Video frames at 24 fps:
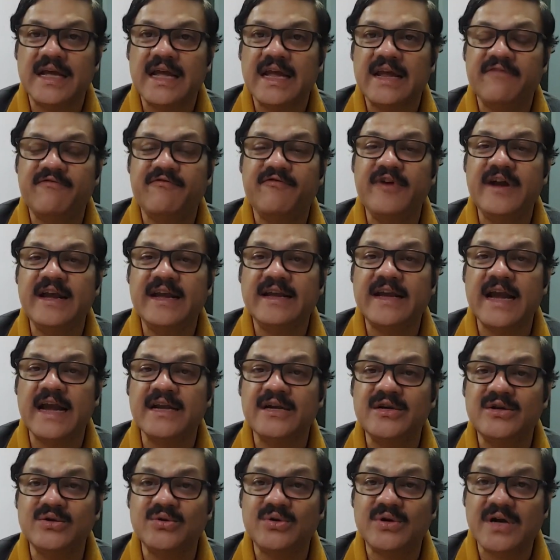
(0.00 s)
If we
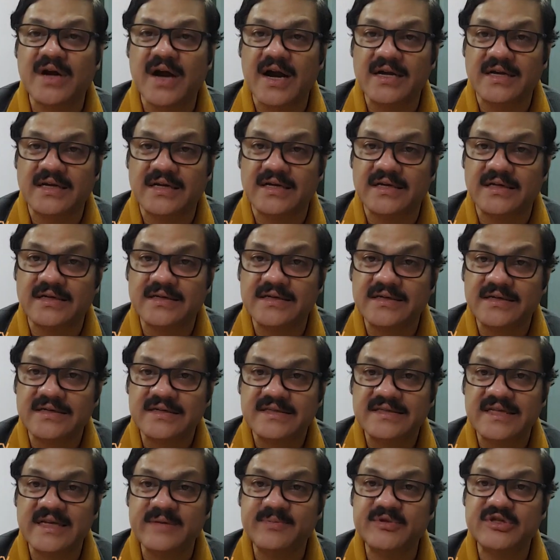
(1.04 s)
tend to cut
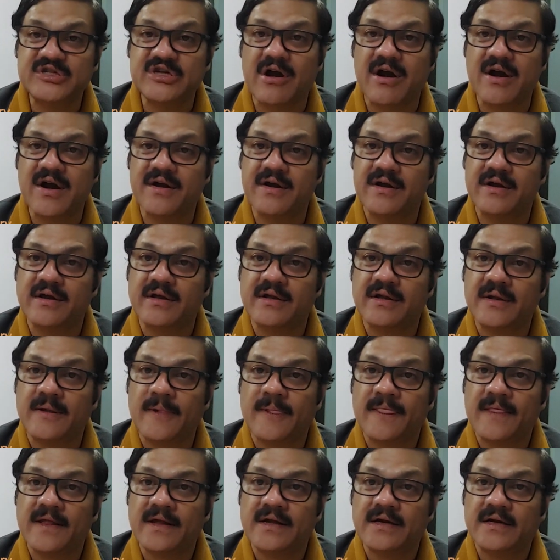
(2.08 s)
slipshod
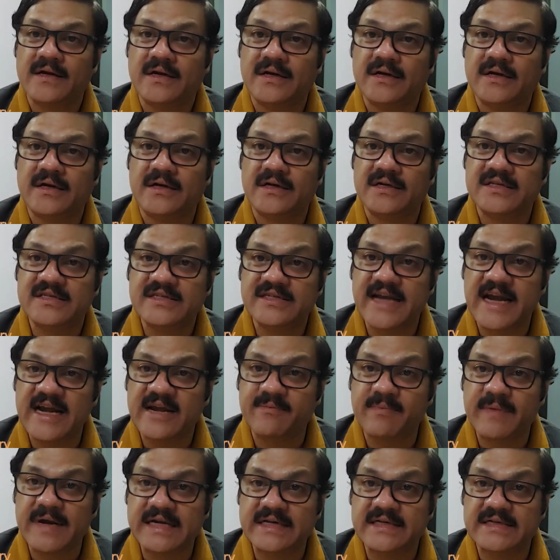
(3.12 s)

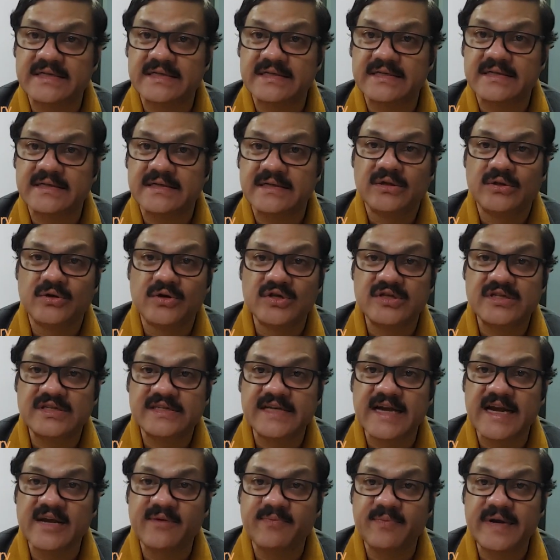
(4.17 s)
statements, those
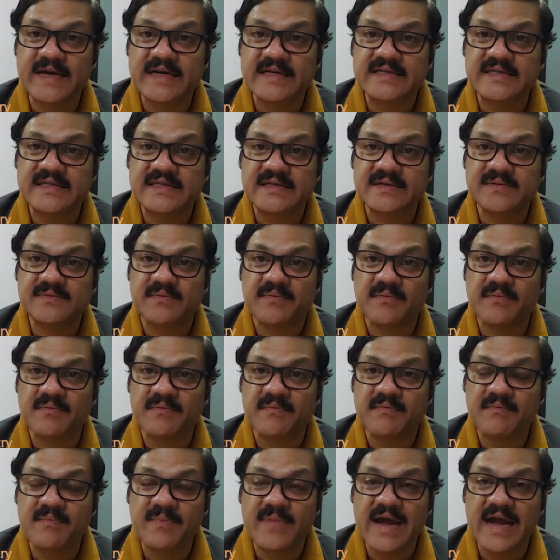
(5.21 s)
statements
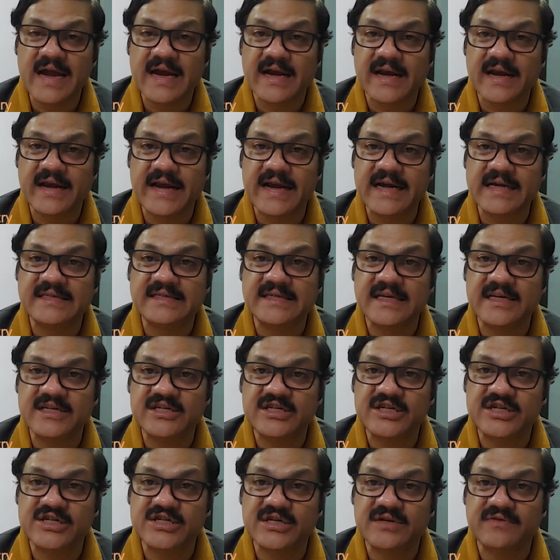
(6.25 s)
may create
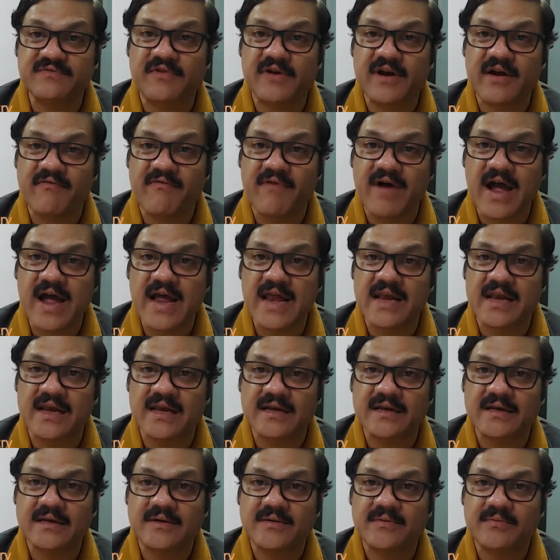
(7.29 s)
sensation for a while,
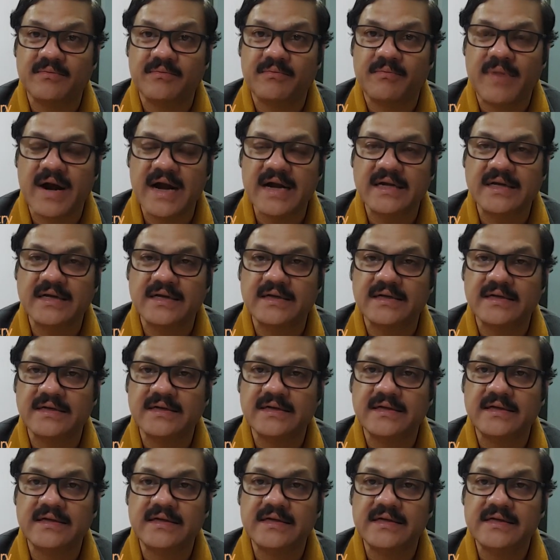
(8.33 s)
but
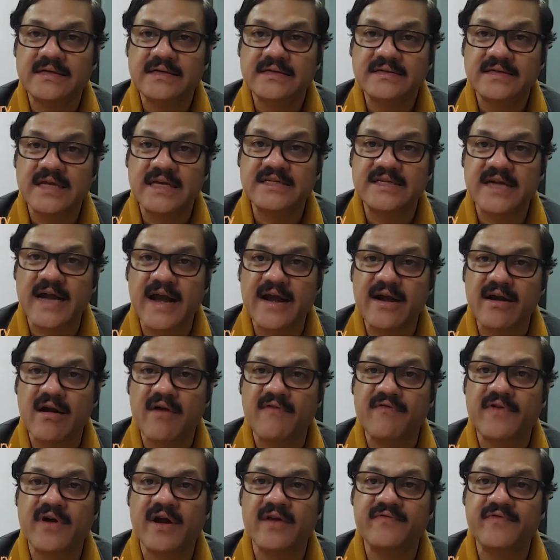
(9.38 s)
such kind
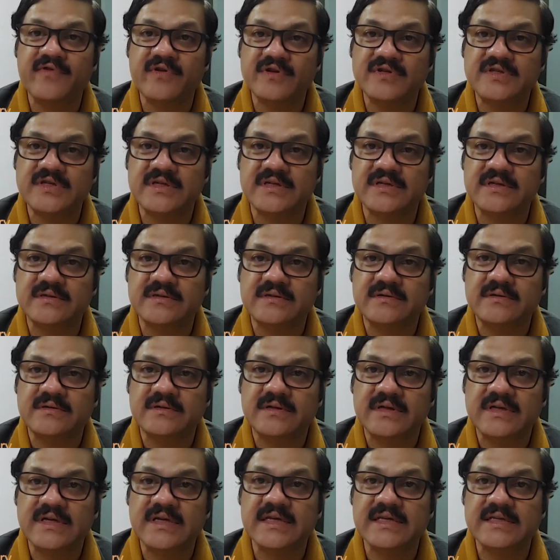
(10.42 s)
of confusion
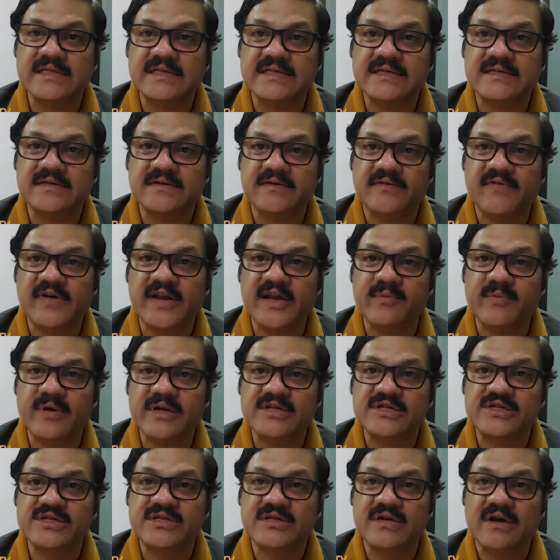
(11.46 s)
is very
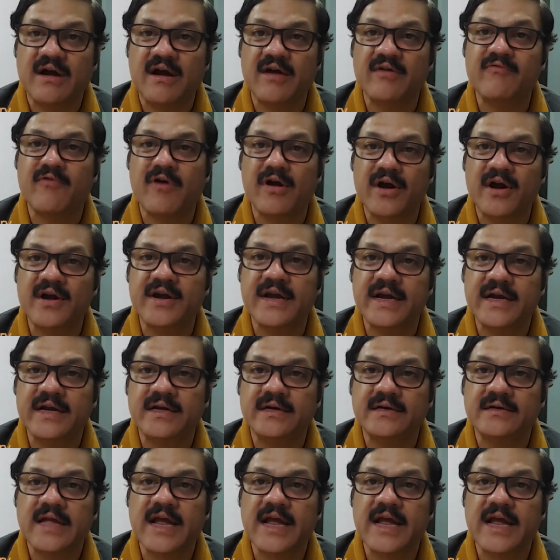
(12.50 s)
much unwarranted.